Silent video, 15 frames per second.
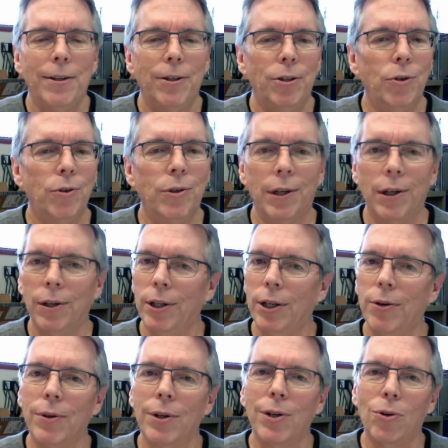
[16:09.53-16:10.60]
You can
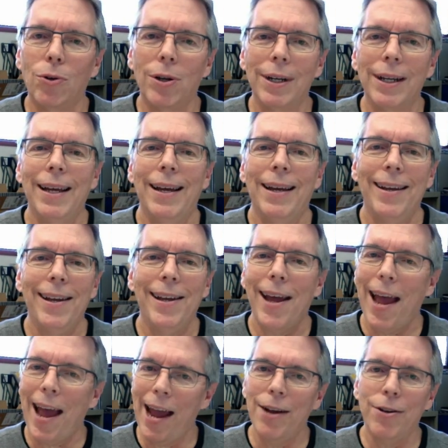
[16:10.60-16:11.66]
click record
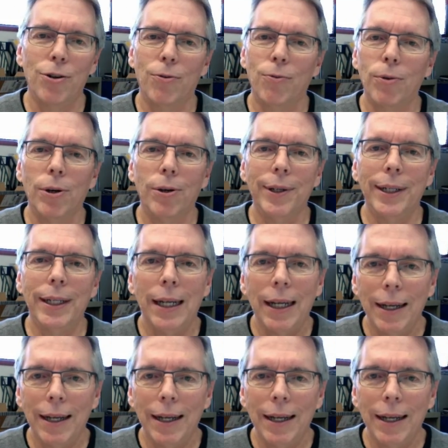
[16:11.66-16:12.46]
and you're rolling.